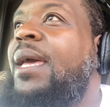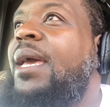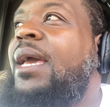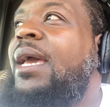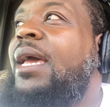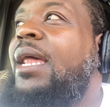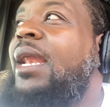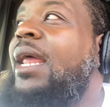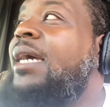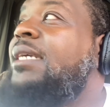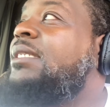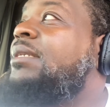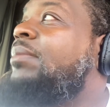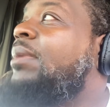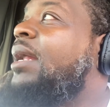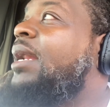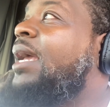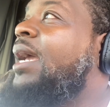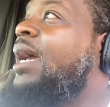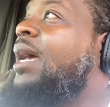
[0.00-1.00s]
It like
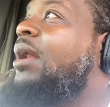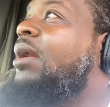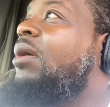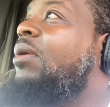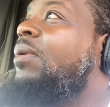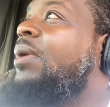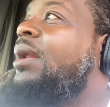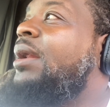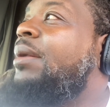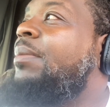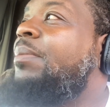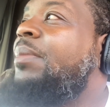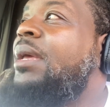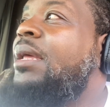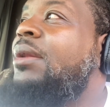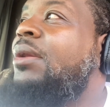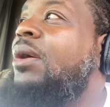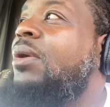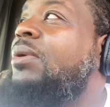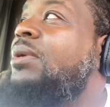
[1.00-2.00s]
somebody had it already. And me
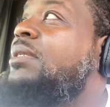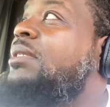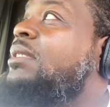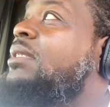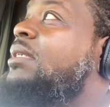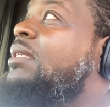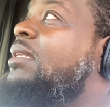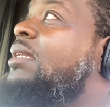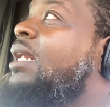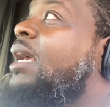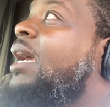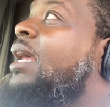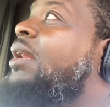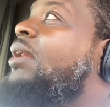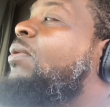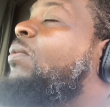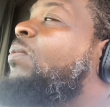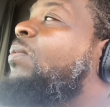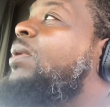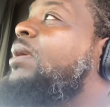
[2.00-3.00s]
noticing that
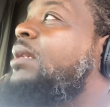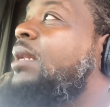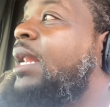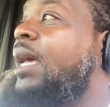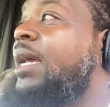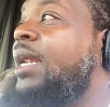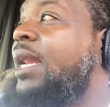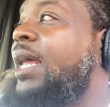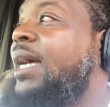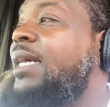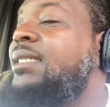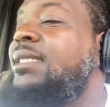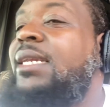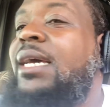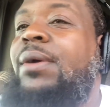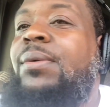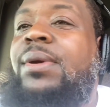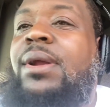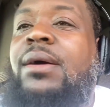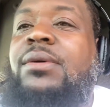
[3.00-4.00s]
like last
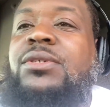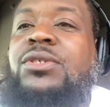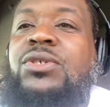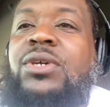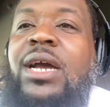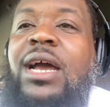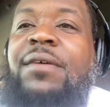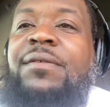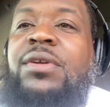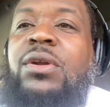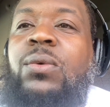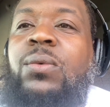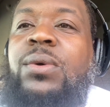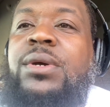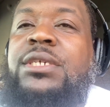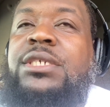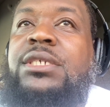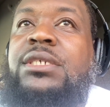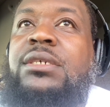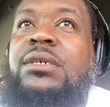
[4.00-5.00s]
night when I was driving, the
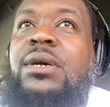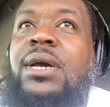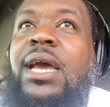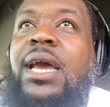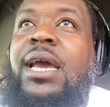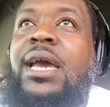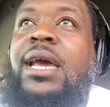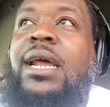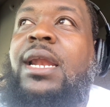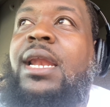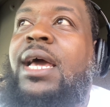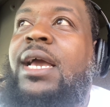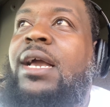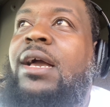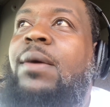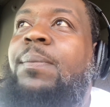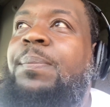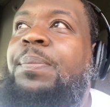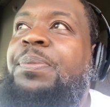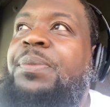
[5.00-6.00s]
windshield had like
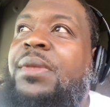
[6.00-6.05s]
a